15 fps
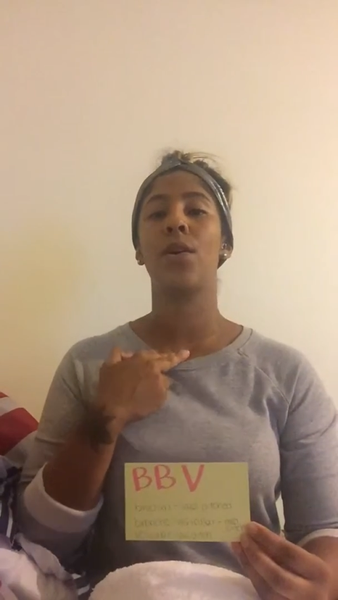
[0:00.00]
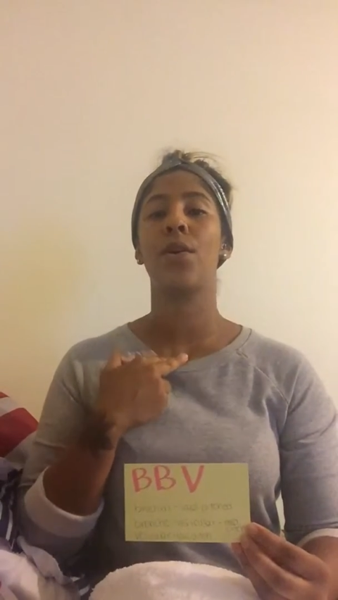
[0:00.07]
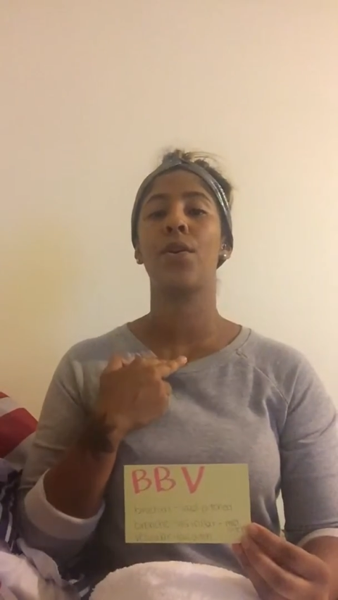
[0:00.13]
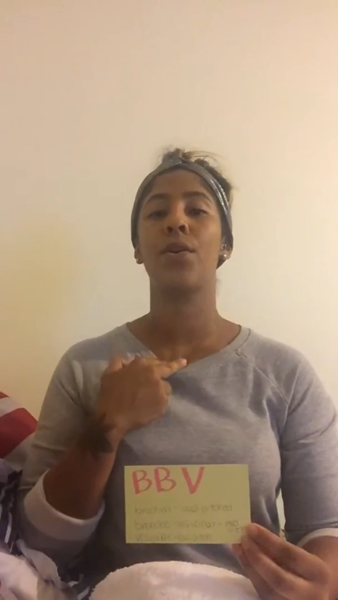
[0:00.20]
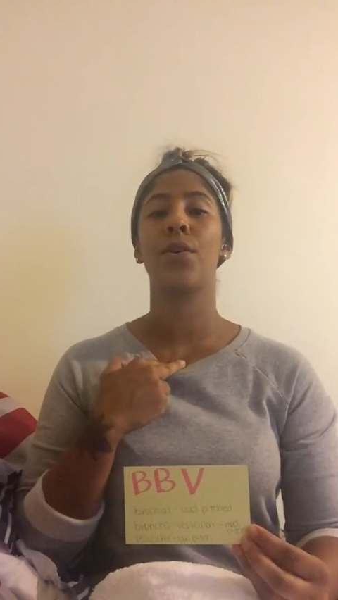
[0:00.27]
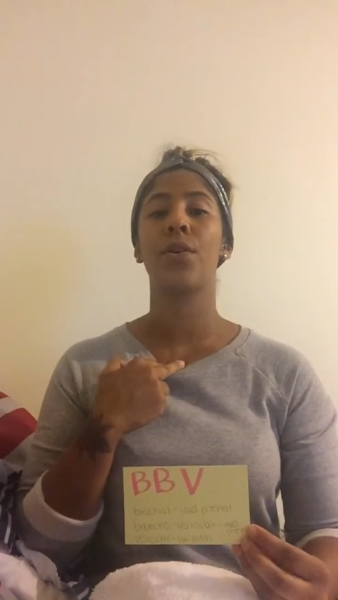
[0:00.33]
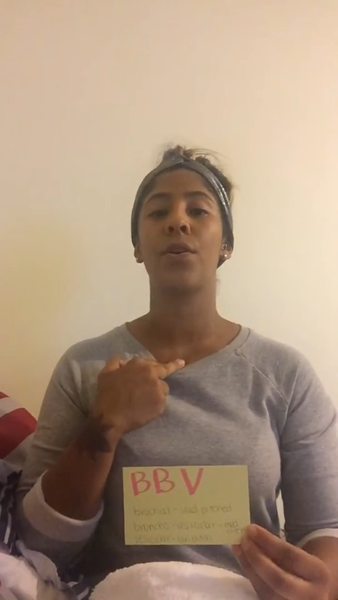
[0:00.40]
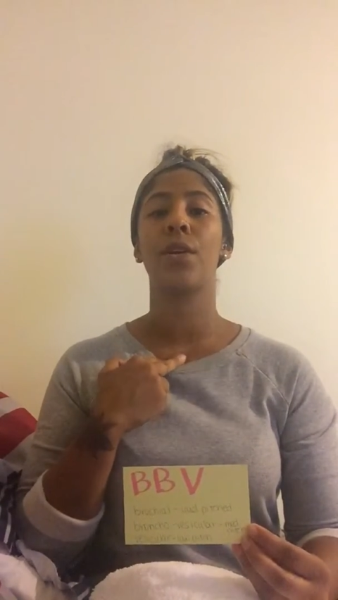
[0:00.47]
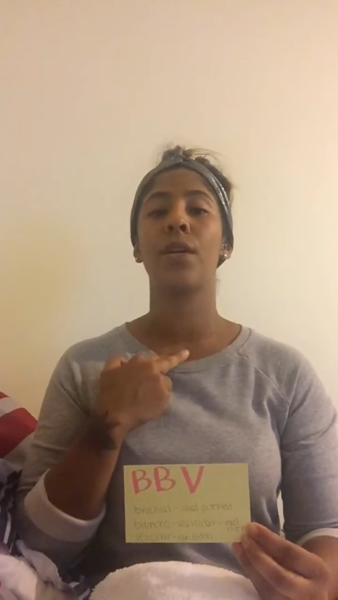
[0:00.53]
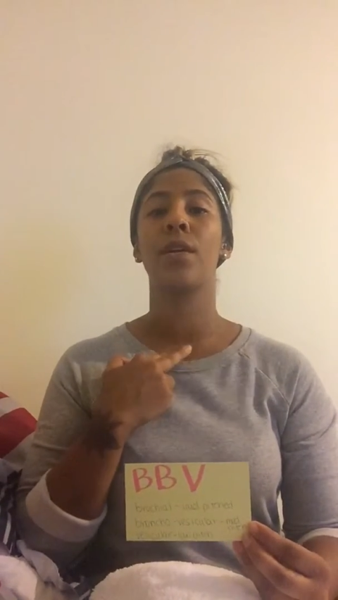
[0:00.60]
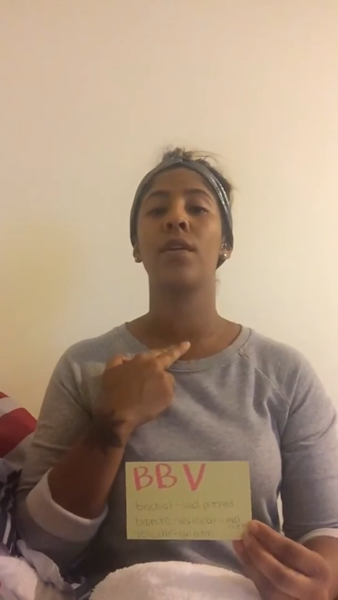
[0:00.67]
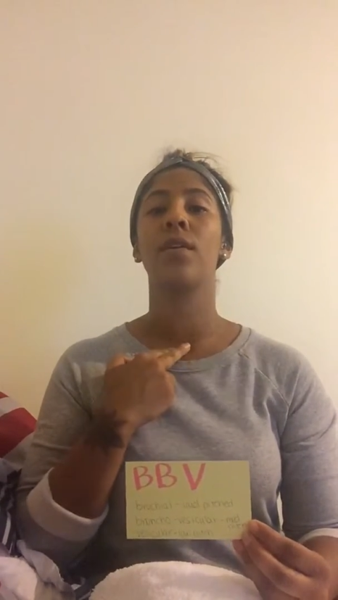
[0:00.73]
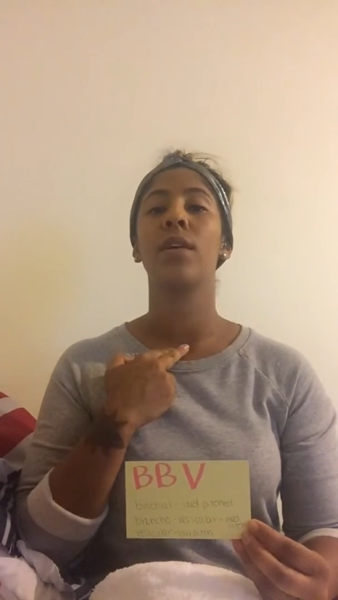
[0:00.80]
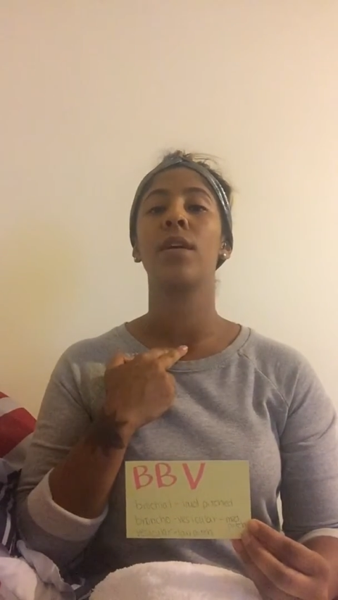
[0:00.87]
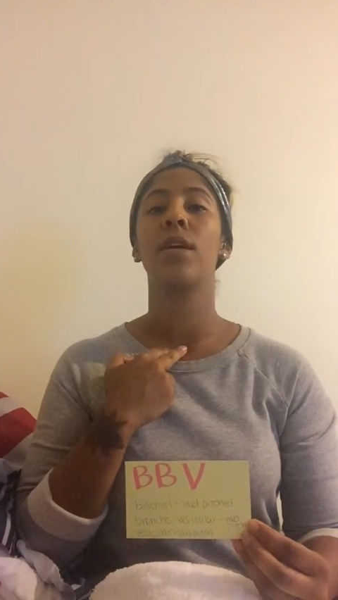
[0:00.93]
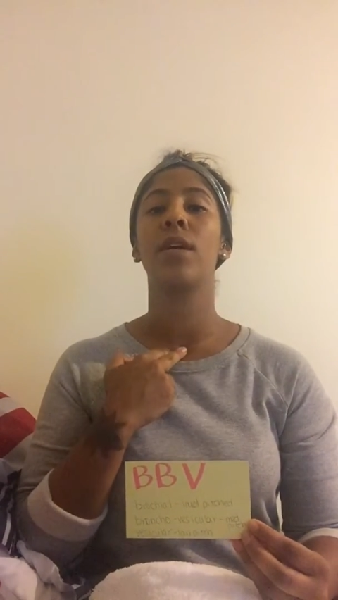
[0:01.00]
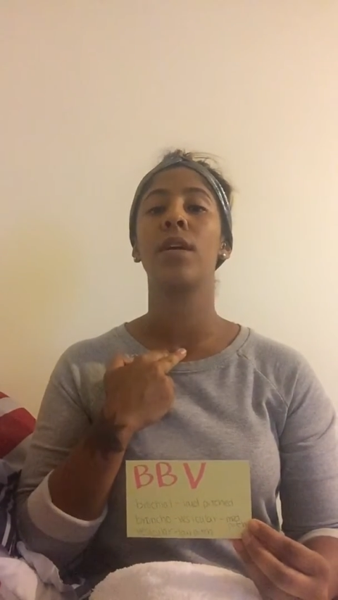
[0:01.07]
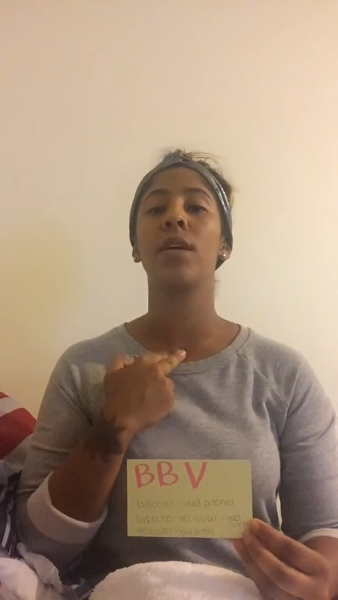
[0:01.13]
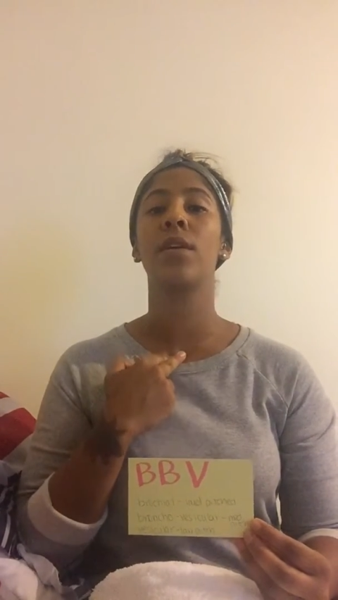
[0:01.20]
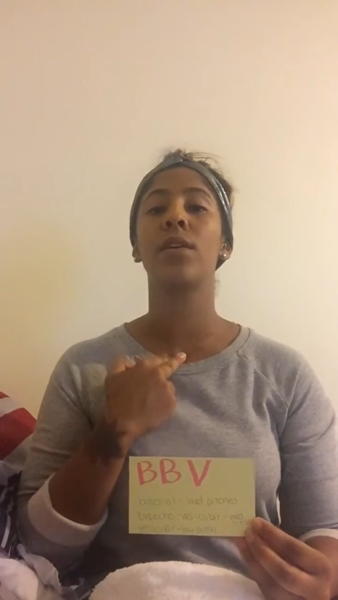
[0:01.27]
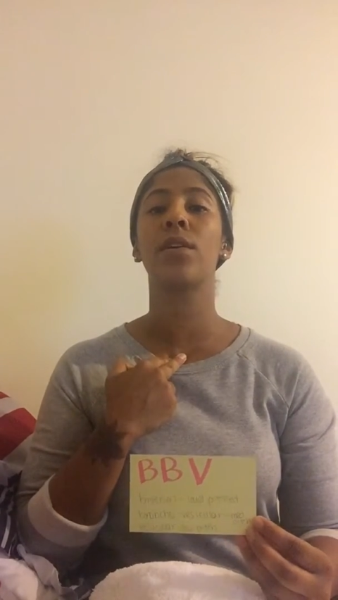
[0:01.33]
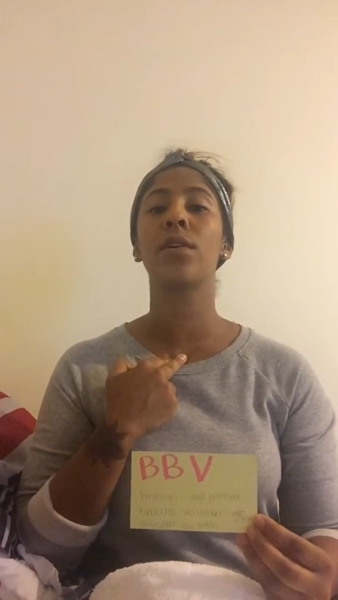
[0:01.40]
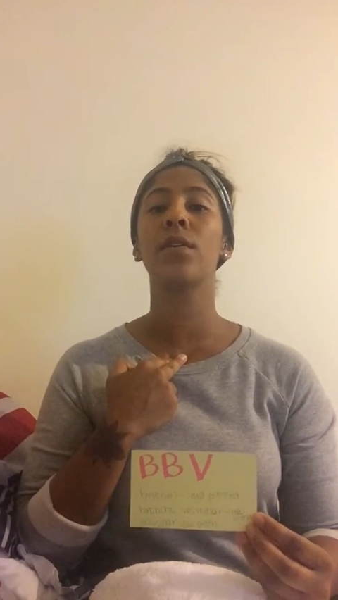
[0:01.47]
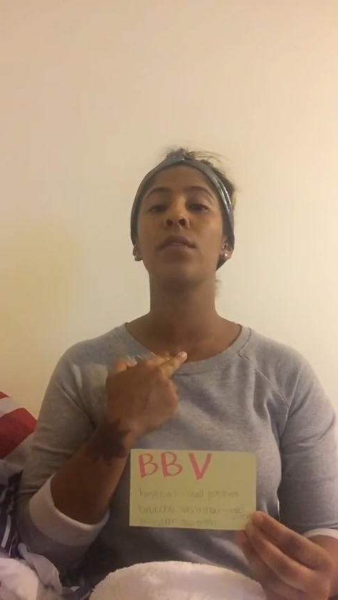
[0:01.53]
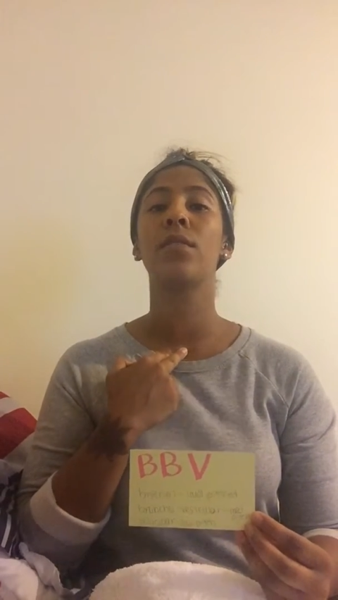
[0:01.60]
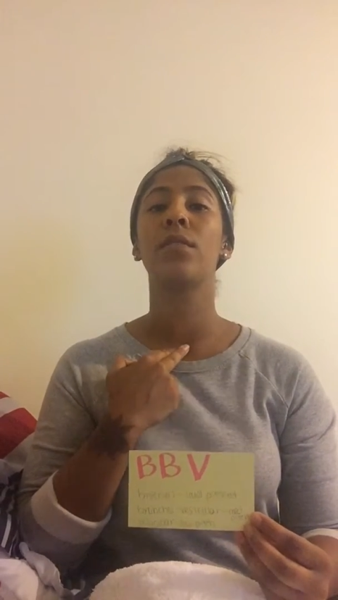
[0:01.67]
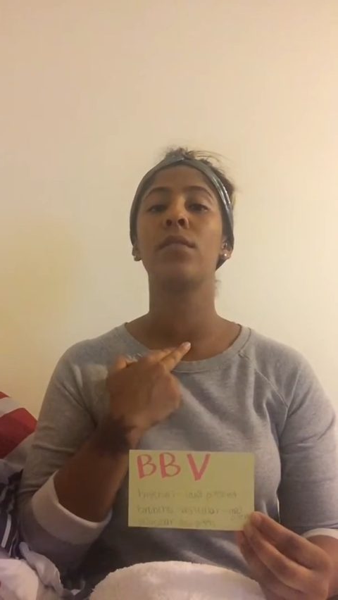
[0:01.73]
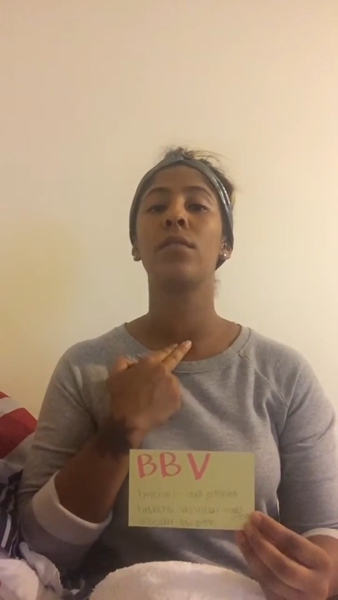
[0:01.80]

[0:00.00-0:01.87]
heard here,